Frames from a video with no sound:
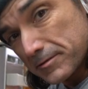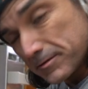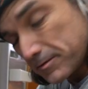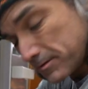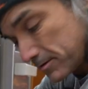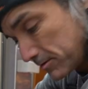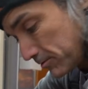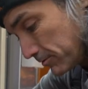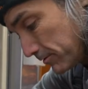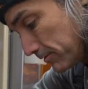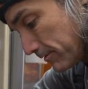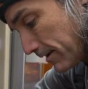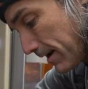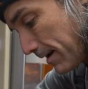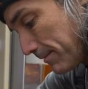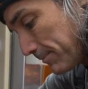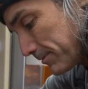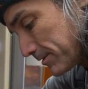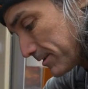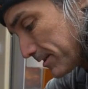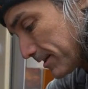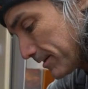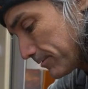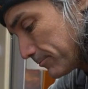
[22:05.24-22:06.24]
sort of
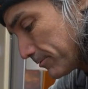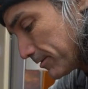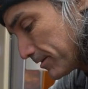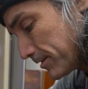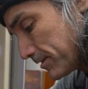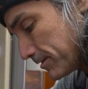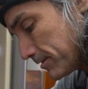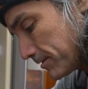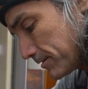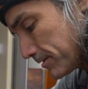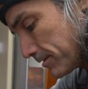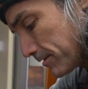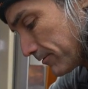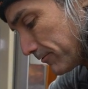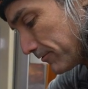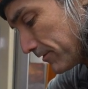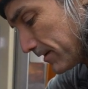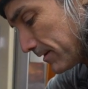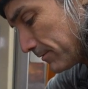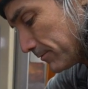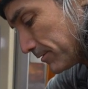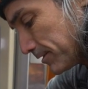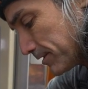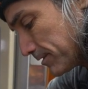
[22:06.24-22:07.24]
appetite within the
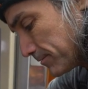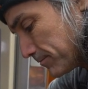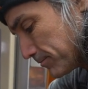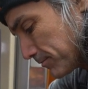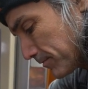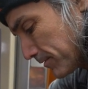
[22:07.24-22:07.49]
family.